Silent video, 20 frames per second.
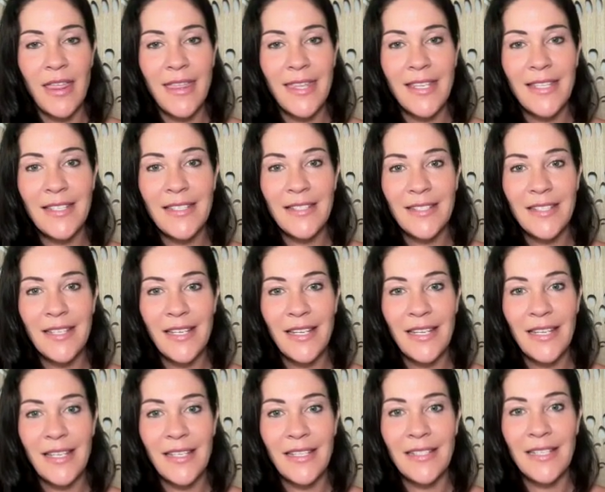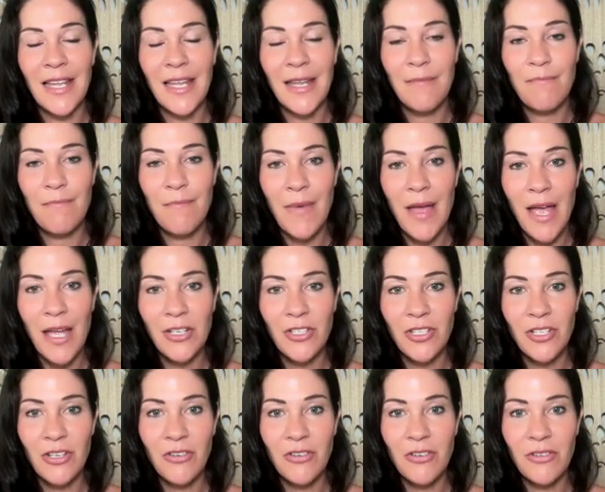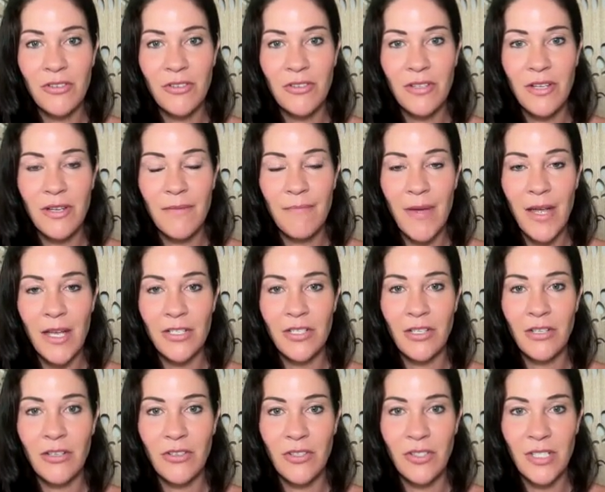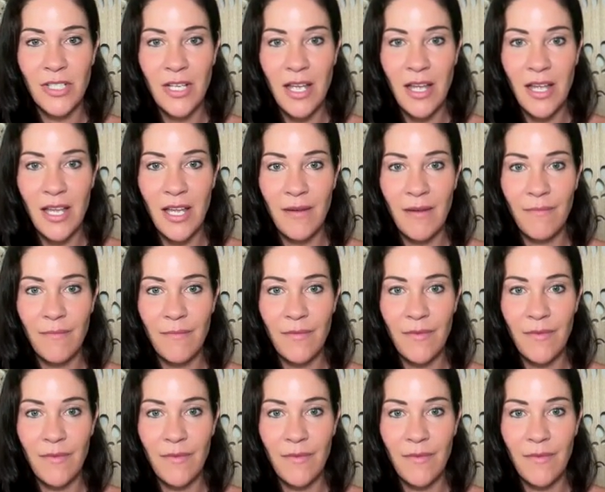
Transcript: this is a magical, magical time.